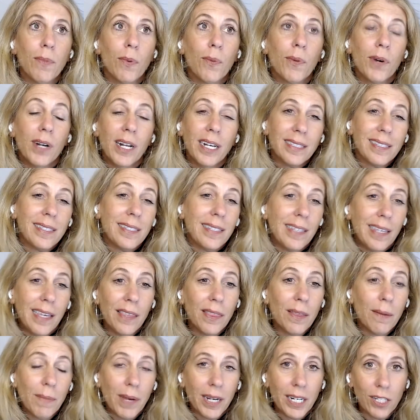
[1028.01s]
We're not
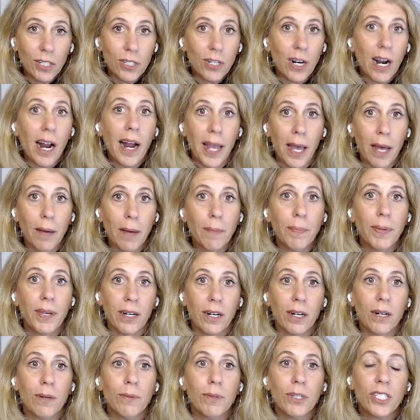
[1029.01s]
seeing the money dry up
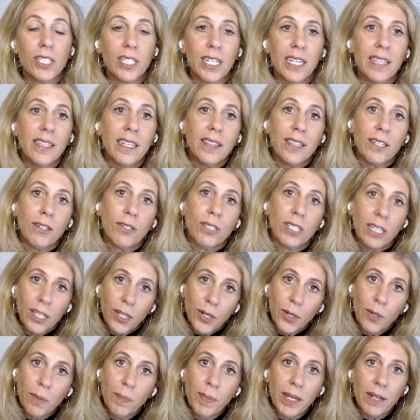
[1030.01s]
here. We're seeing that there's a
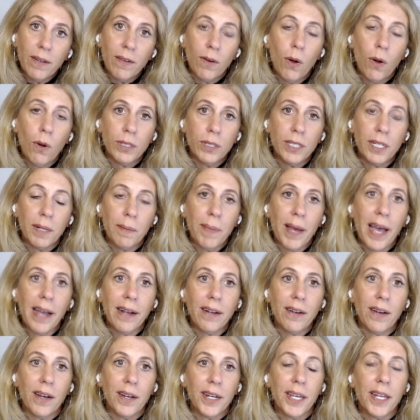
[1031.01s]
little bit of holding
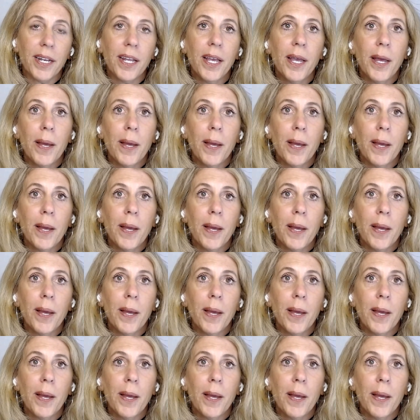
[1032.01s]
back on it,